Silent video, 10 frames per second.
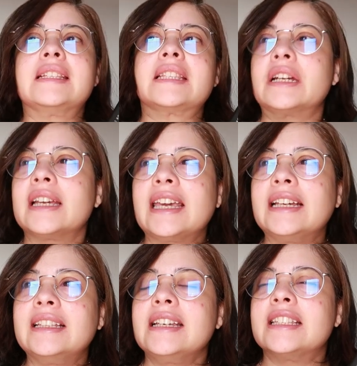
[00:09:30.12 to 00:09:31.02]
Sarah
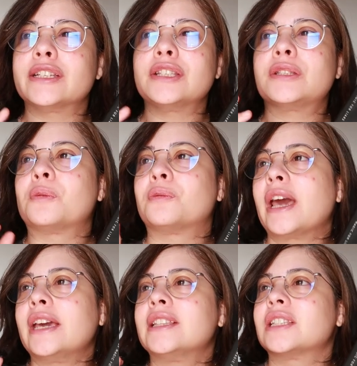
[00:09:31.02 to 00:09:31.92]
Gailey just
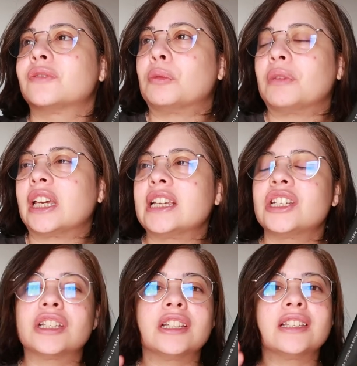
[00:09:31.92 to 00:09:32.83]
writes for me.
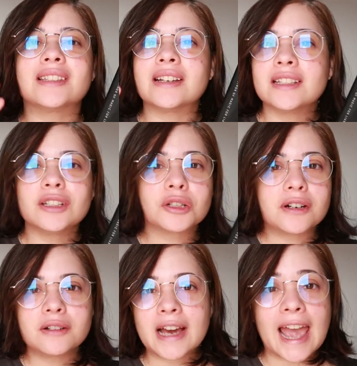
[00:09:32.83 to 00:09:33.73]
She doesn't do
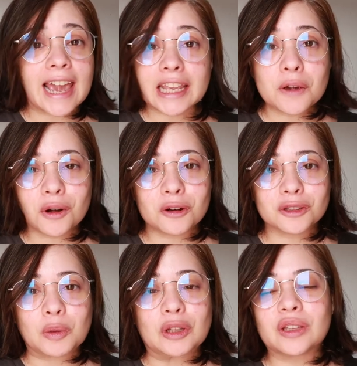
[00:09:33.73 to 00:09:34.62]
any
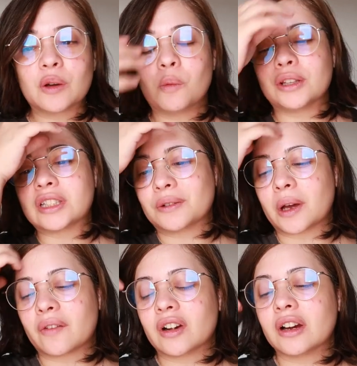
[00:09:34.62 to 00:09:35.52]
world building
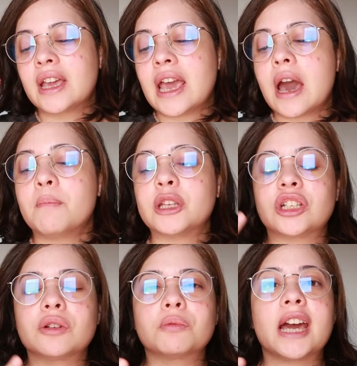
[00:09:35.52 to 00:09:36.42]
whatsoever, but
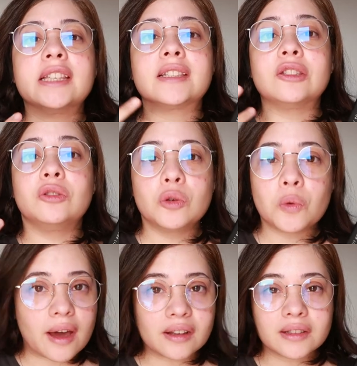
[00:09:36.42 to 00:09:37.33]
she writes
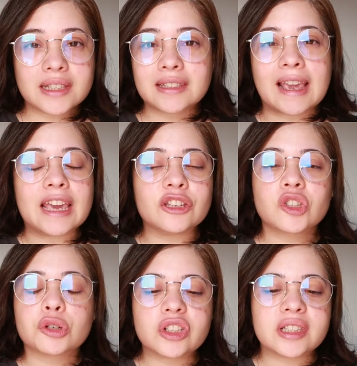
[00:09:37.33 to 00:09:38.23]
nuanced,
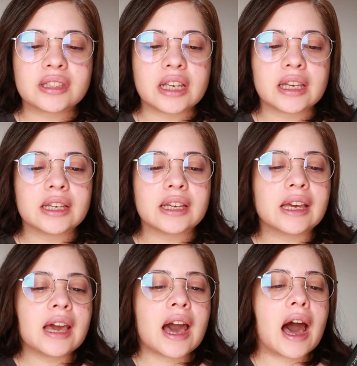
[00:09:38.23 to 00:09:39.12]

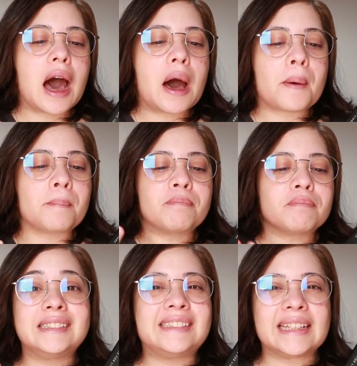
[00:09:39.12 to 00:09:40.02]
interesting,
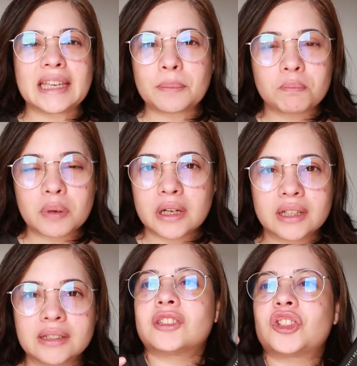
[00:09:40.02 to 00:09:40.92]
deep,
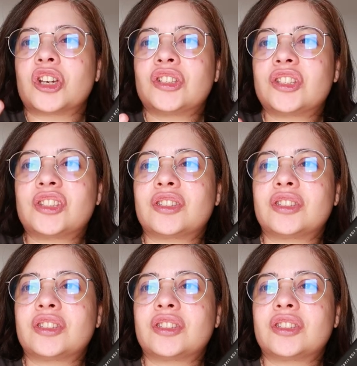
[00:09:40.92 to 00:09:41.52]
just